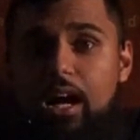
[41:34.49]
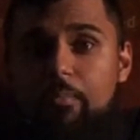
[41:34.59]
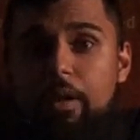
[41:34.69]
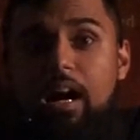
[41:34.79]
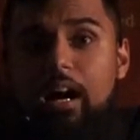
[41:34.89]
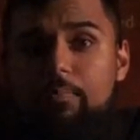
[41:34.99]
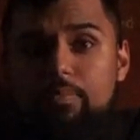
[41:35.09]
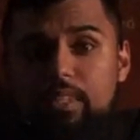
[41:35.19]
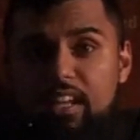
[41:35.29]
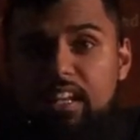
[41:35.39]
Aba
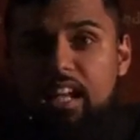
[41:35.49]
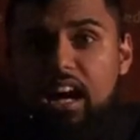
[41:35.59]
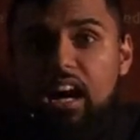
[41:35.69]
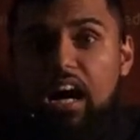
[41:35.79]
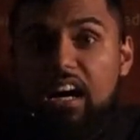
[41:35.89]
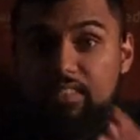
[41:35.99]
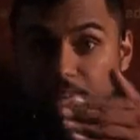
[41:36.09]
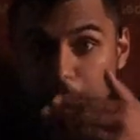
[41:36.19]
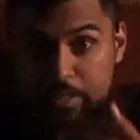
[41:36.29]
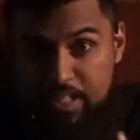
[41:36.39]
Abdullah,
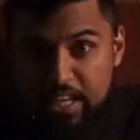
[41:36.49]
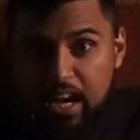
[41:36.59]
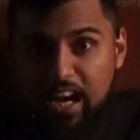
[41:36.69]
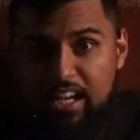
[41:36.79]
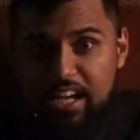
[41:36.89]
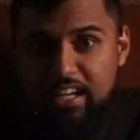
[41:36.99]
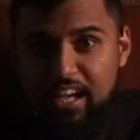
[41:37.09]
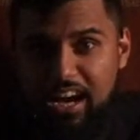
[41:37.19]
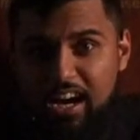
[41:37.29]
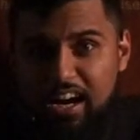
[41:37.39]
atabki
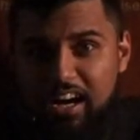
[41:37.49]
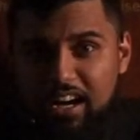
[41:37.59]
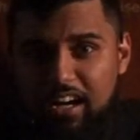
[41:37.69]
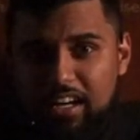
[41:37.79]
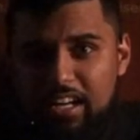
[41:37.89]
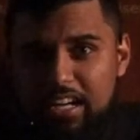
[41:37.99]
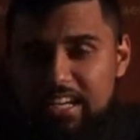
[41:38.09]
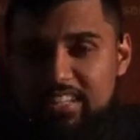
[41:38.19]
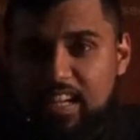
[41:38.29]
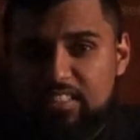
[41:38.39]
alayya.
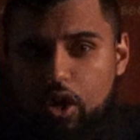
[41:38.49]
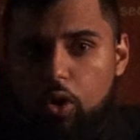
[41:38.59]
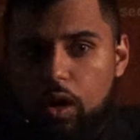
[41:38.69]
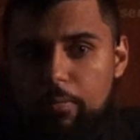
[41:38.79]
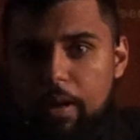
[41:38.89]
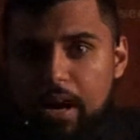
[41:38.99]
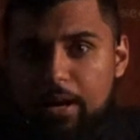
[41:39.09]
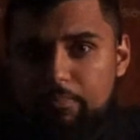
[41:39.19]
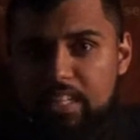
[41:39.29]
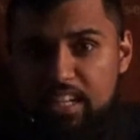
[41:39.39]
He says, Oh
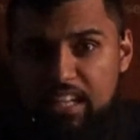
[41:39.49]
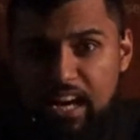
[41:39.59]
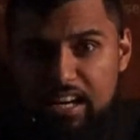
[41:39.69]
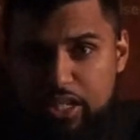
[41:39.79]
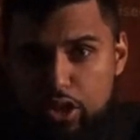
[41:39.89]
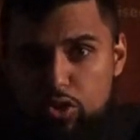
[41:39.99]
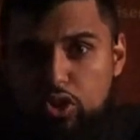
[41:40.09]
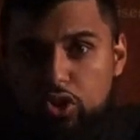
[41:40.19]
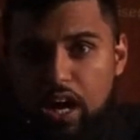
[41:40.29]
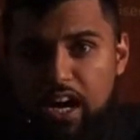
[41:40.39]
Aba Abdullah, do you
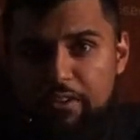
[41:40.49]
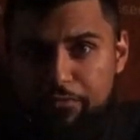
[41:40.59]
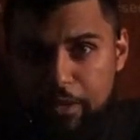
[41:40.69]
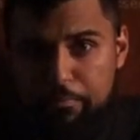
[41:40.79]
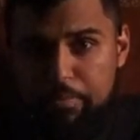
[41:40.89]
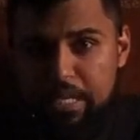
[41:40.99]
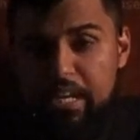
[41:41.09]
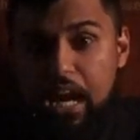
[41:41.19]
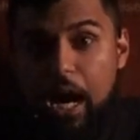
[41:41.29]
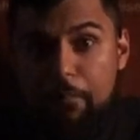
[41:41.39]
cry for
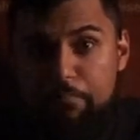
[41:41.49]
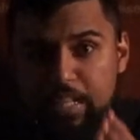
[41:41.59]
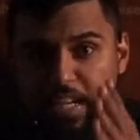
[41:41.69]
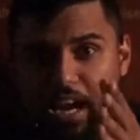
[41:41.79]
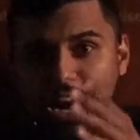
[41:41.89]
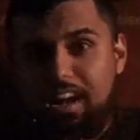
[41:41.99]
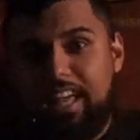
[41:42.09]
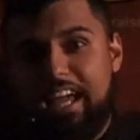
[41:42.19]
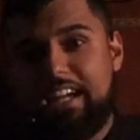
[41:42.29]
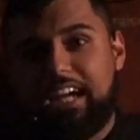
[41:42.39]
me? Abki
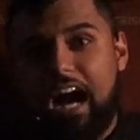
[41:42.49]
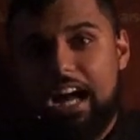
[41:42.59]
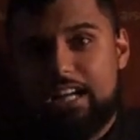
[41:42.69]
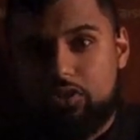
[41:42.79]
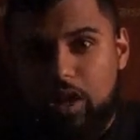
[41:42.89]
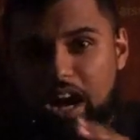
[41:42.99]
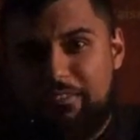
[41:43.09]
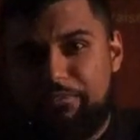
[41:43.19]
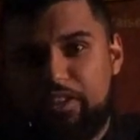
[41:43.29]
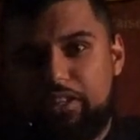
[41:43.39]
alayk, I
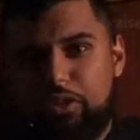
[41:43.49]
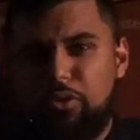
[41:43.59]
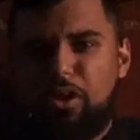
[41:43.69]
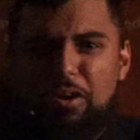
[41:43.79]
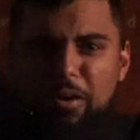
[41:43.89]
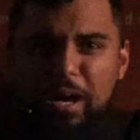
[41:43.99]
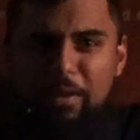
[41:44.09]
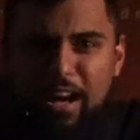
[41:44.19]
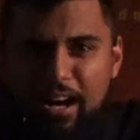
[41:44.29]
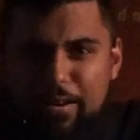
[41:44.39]
cry for you, Oh
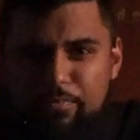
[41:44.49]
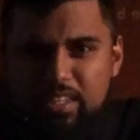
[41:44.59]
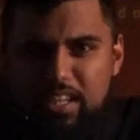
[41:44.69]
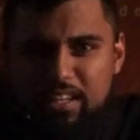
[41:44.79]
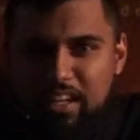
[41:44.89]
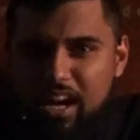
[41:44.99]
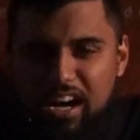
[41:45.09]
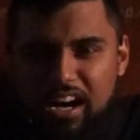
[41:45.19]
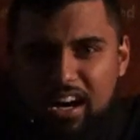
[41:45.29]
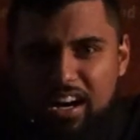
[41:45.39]
Aba
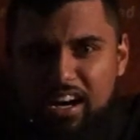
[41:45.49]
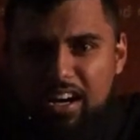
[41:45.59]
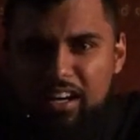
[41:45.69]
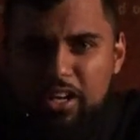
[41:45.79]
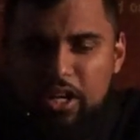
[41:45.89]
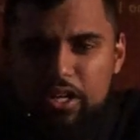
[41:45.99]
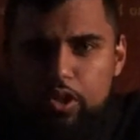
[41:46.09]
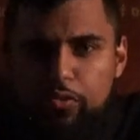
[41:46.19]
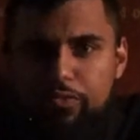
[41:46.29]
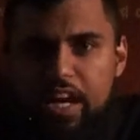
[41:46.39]
Abdullah.
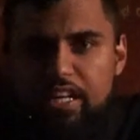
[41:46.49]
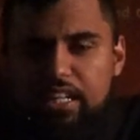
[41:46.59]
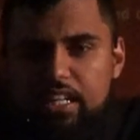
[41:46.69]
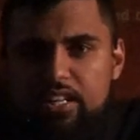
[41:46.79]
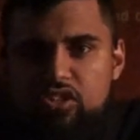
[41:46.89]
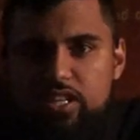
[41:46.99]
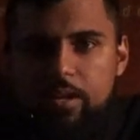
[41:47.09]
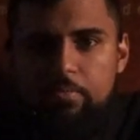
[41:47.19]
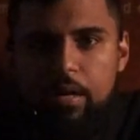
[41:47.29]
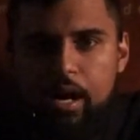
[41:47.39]
You find each
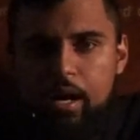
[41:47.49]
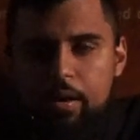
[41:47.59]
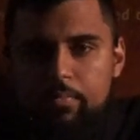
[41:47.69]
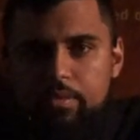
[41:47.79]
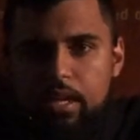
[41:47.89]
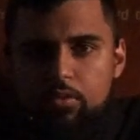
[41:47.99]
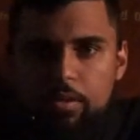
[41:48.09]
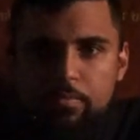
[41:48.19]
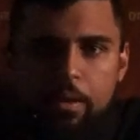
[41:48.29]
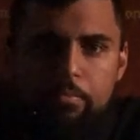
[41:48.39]
Imam, they
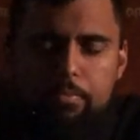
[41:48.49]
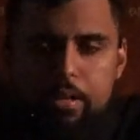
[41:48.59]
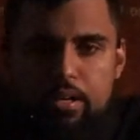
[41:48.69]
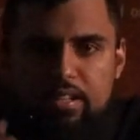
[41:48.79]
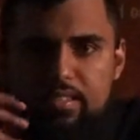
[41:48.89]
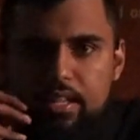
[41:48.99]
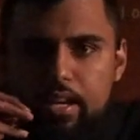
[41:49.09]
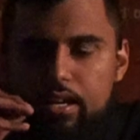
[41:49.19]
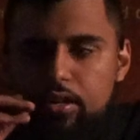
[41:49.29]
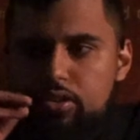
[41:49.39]
remembered
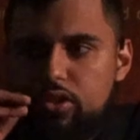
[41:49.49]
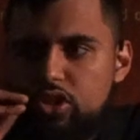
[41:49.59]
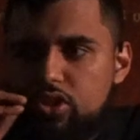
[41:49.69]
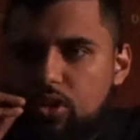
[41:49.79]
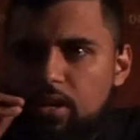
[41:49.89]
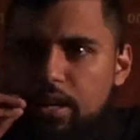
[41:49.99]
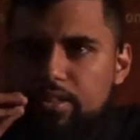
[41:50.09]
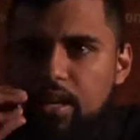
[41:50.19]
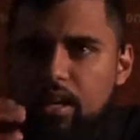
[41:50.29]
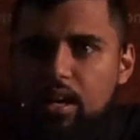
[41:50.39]
Sayyidul
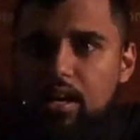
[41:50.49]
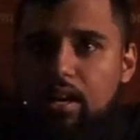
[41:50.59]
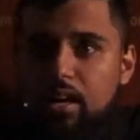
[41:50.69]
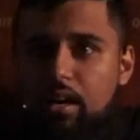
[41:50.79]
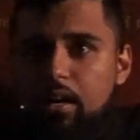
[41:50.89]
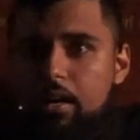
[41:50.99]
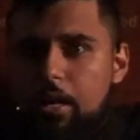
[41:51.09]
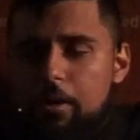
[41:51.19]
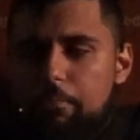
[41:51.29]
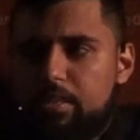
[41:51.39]

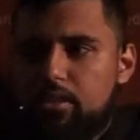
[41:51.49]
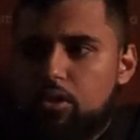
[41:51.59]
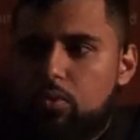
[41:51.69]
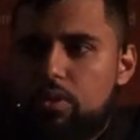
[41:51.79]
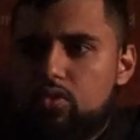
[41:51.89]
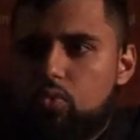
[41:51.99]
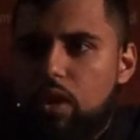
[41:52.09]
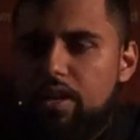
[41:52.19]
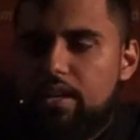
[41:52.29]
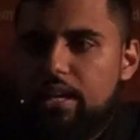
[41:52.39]
Shuhada. But there was
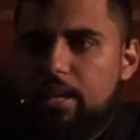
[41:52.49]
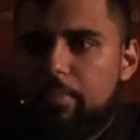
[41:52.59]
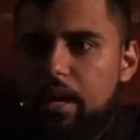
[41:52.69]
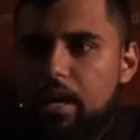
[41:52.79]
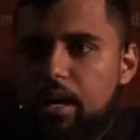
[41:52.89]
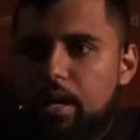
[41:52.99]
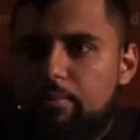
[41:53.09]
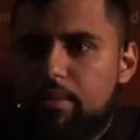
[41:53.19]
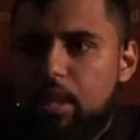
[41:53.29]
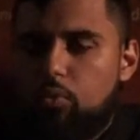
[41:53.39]
one
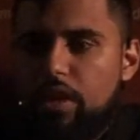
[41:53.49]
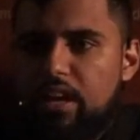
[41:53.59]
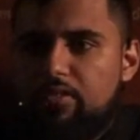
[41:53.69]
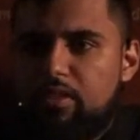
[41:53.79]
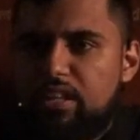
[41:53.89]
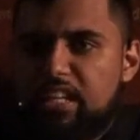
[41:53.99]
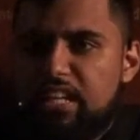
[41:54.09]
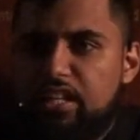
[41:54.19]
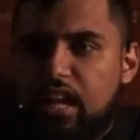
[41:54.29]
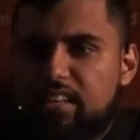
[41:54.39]
Imam that whenever
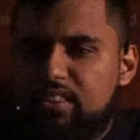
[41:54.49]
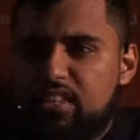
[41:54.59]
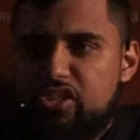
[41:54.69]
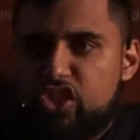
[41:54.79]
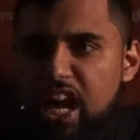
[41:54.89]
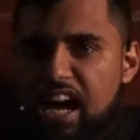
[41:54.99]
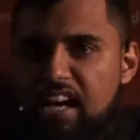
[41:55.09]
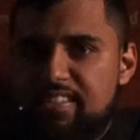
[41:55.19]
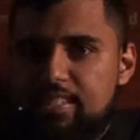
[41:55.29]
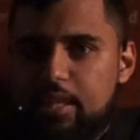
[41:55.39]
he got the
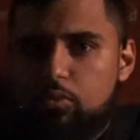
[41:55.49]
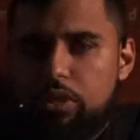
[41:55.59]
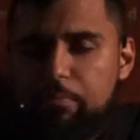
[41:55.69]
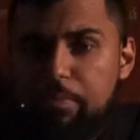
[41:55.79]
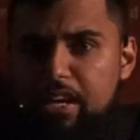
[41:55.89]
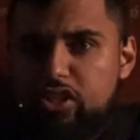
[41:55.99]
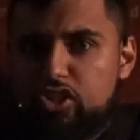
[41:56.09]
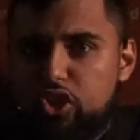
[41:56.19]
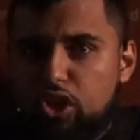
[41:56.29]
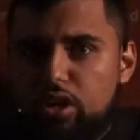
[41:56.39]
chance, he would make
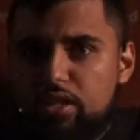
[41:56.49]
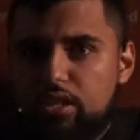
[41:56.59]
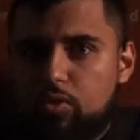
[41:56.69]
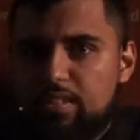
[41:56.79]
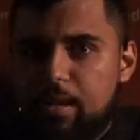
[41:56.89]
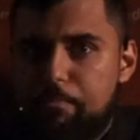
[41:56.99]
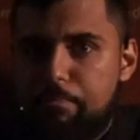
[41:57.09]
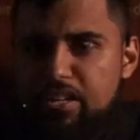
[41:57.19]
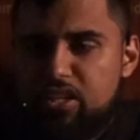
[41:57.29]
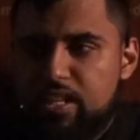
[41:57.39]
sure there was a
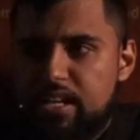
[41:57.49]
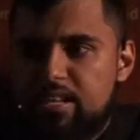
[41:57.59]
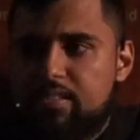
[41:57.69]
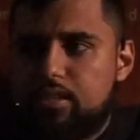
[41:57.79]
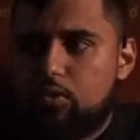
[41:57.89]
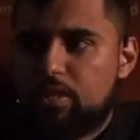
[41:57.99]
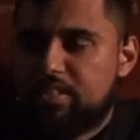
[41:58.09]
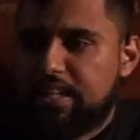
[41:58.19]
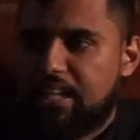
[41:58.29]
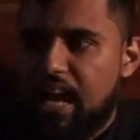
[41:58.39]
majlis, there
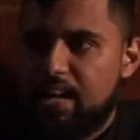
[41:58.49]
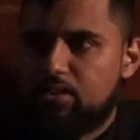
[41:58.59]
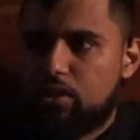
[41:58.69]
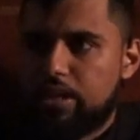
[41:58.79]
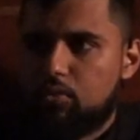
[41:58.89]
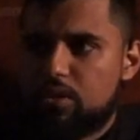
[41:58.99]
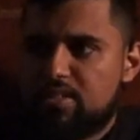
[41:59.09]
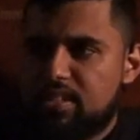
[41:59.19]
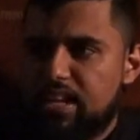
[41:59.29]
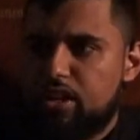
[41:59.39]
was a gathering where
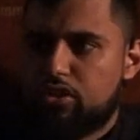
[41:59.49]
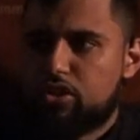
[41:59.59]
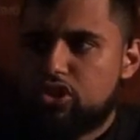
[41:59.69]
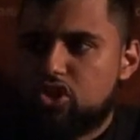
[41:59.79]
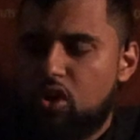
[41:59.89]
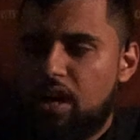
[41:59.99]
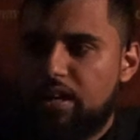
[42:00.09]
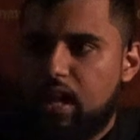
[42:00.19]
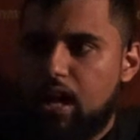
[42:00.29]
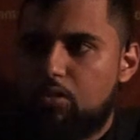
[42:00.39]
Sayyidul
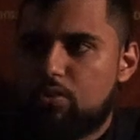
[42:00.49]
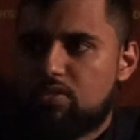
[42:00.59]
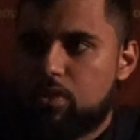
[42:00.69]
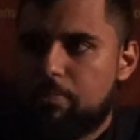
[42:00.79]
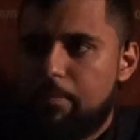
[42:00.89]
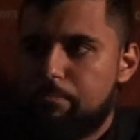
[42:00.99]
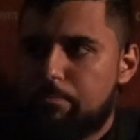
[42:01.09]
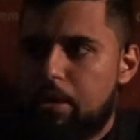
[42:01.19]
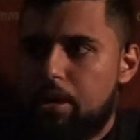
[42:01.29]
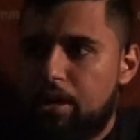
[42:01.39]
Shuhada was
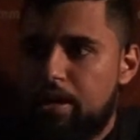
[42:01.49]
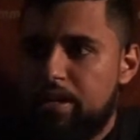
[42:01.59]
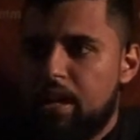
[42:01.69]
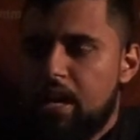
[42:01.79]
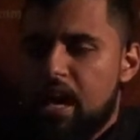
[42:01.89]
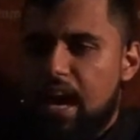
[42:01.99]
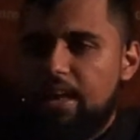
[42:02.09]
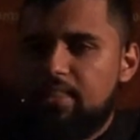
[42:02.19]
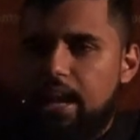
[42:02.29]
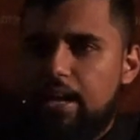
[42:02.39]
remembered.
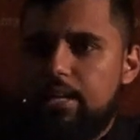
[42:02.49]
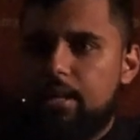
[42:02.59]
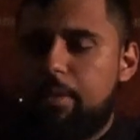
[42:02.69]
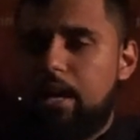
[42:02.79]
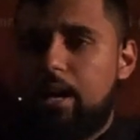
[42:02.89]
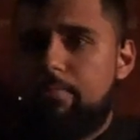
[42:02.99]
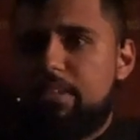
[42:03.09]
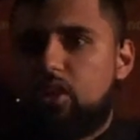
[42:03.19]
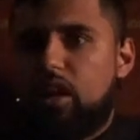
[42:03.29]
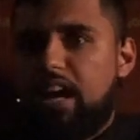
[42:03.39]
And that Imam
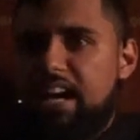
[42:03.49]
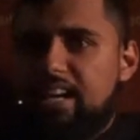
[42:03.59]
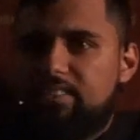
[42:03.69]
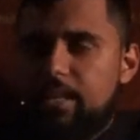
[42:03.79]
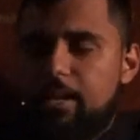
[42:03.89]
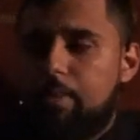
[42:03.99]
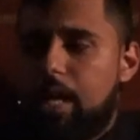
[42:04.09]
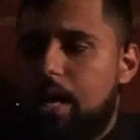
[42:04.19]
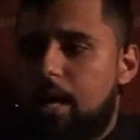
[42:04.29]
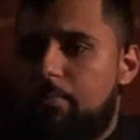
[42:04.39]
is our eighth
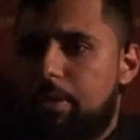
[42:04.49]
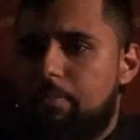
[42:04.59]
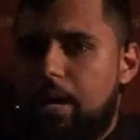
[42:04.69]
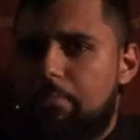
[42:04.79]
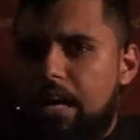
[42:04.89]
Imam, Imam